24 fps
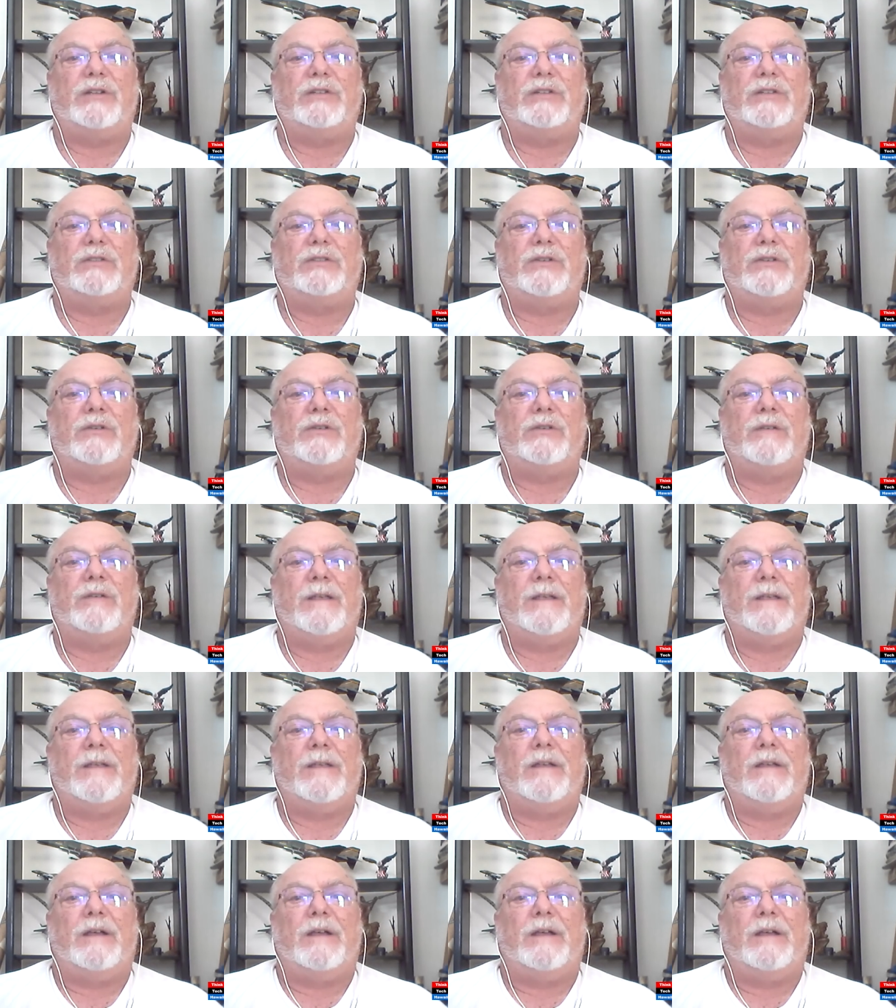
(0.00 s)
So
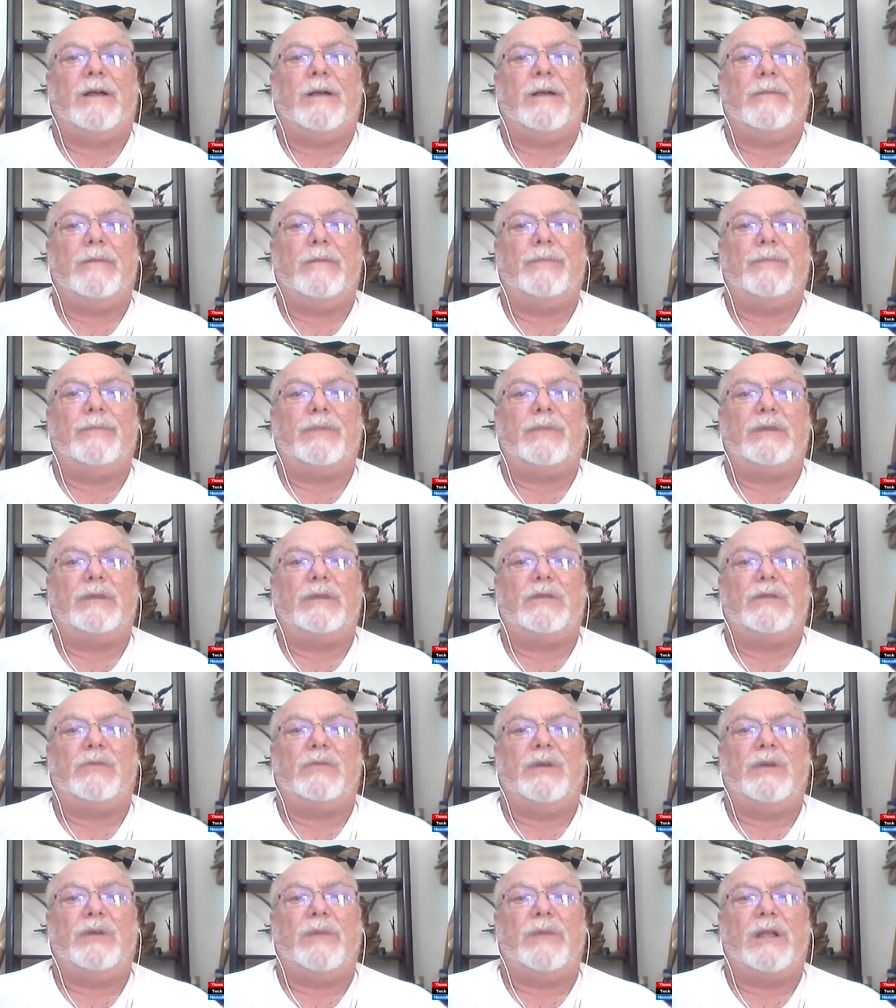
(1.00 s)
3
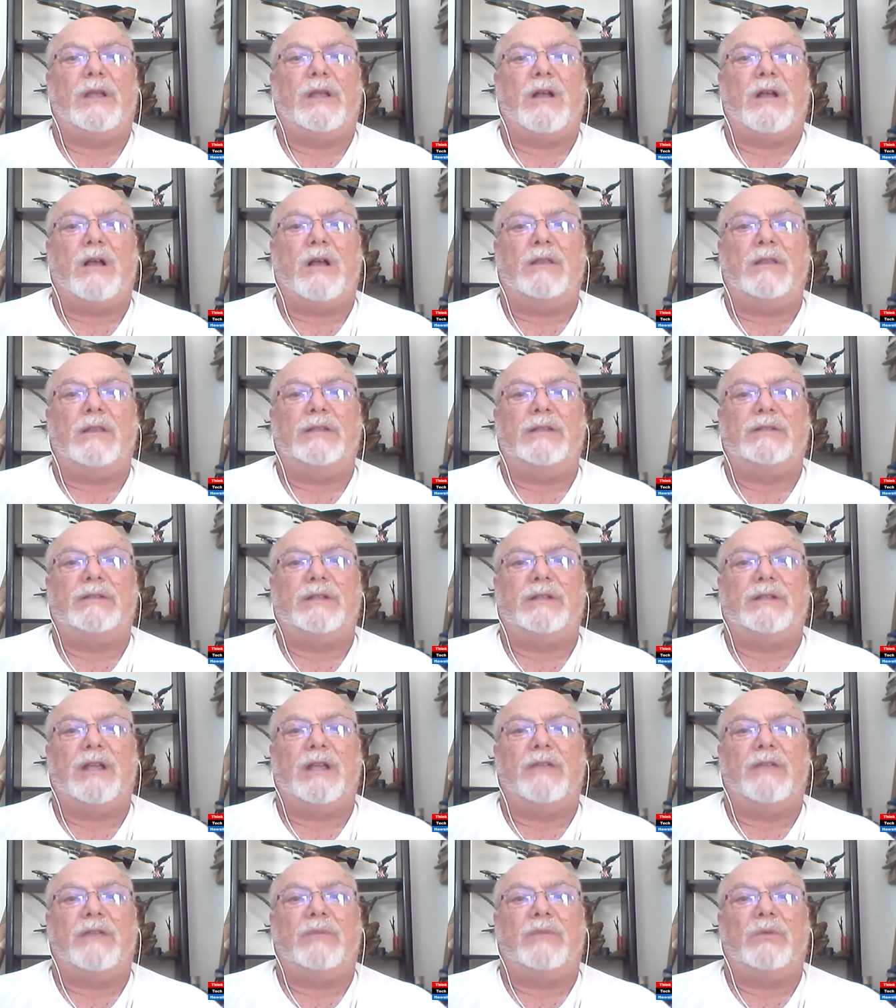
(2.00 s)
of my colleagues and I
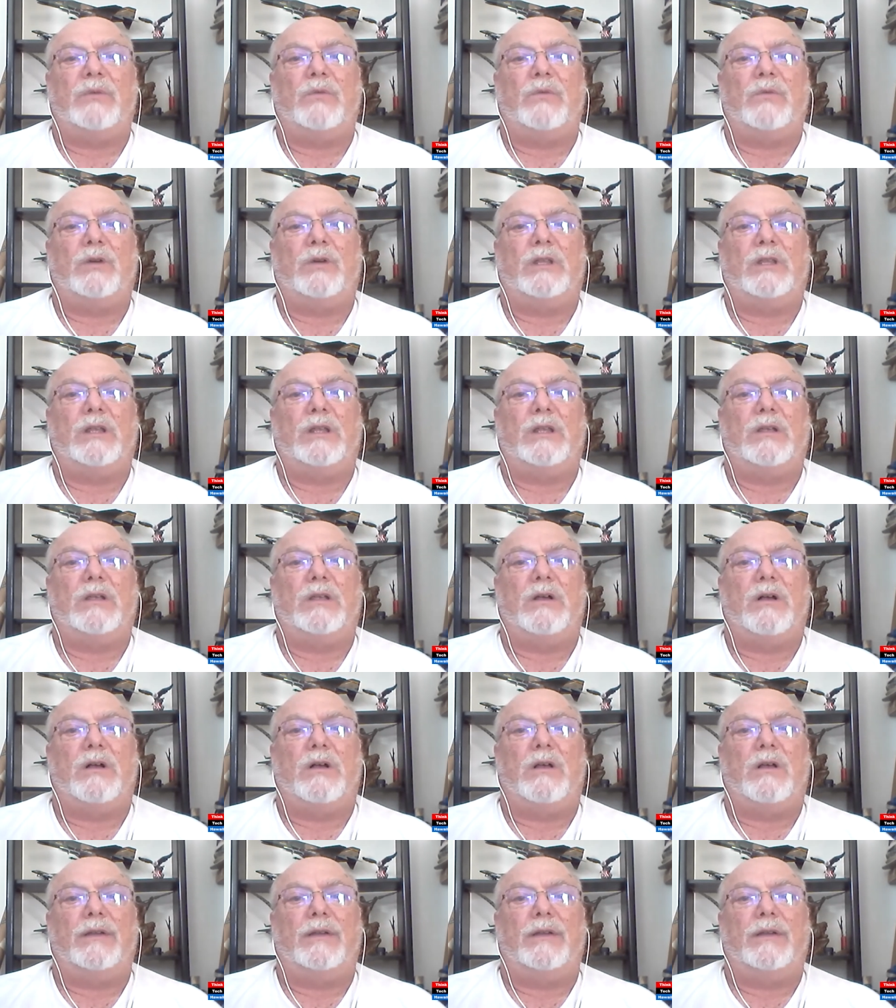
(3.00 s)
have been working
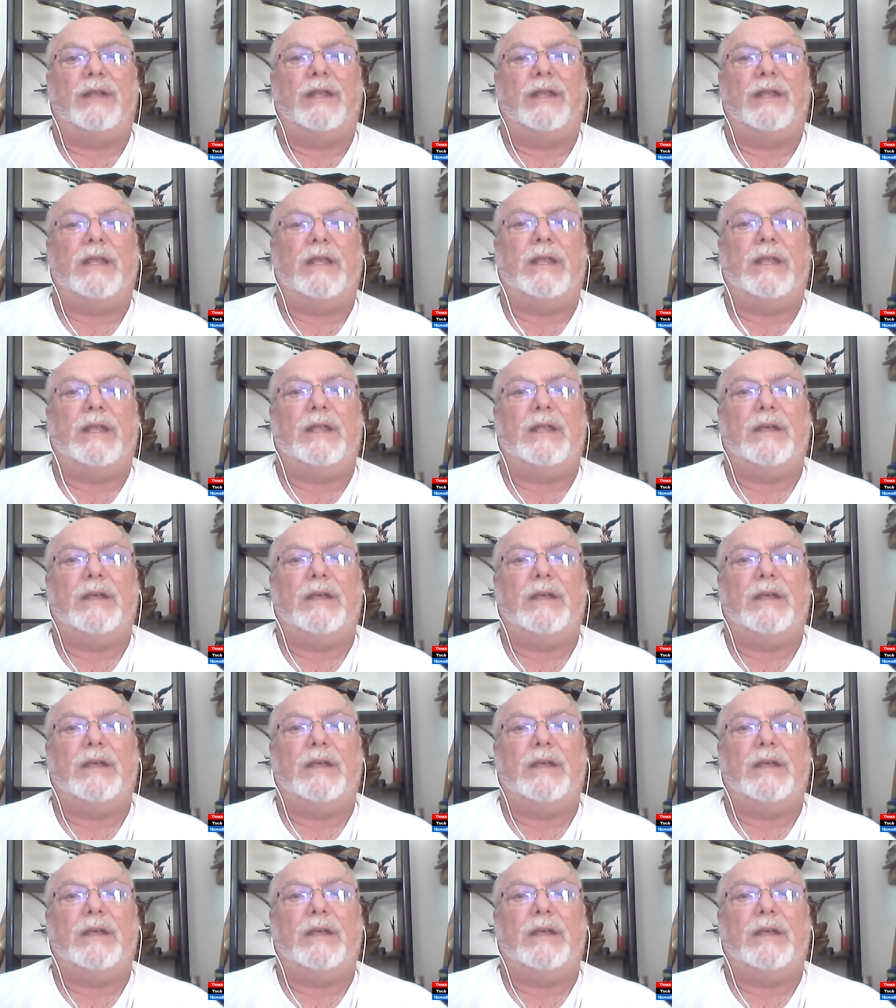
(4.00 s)
on a